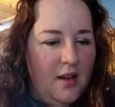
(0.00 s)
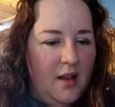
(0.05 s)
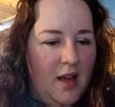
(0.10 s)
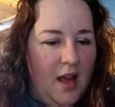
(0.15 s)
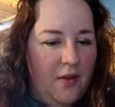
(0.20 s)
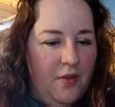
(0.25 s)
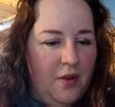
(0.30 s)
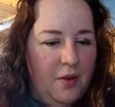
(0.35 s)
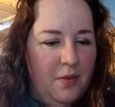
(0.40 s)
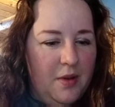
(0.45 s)

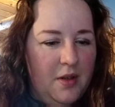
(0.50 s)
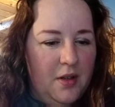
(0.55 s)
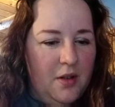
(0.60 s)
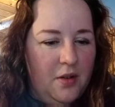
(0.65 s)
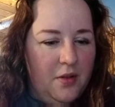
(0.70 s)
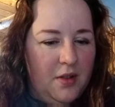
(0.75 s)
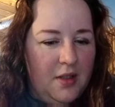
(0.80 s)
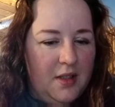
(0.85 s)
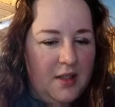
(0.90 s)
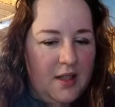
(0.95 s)
Everyone
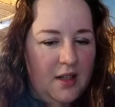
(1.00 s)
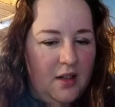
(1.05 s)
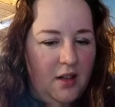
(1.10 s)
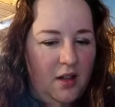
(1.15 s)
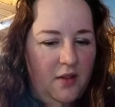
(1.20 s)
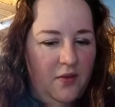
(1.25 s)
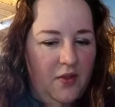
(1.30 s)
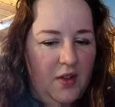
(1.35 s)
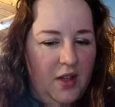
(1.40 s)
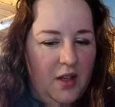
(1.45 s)
noticed that
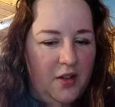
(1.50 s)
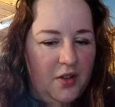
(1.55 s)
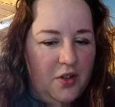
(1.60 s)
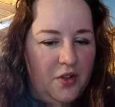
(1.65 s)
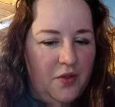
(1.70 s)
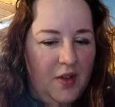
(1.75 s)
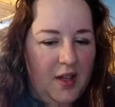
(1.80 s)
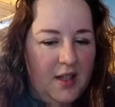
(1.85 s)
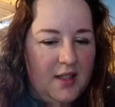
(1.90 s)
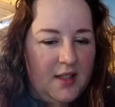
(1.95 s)
all of the
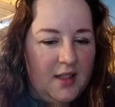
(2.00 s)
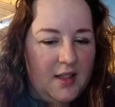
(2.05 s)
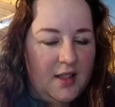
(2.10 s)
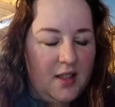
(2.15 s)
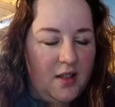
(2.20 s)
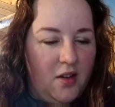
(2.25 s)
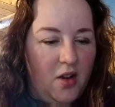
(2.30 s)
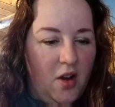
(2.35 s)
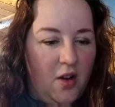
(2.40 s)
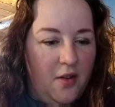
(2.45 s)
others' faces
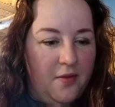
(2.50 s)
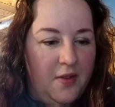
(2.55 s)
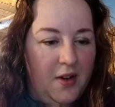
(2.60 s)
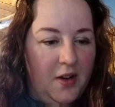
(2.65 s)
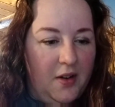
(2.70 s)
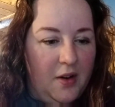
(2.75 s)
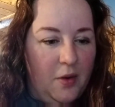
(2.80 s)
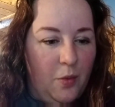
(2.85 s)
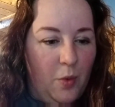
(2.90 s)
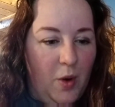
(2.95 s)
had gone
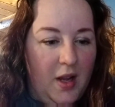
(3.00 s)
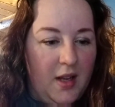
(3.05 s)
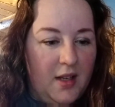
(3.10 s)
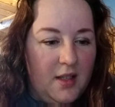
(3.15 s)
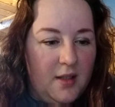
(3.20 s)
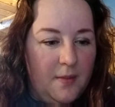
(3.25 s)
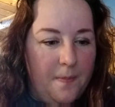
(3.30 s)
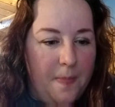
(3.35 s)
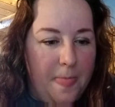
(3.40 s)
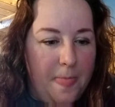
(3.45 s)
very white.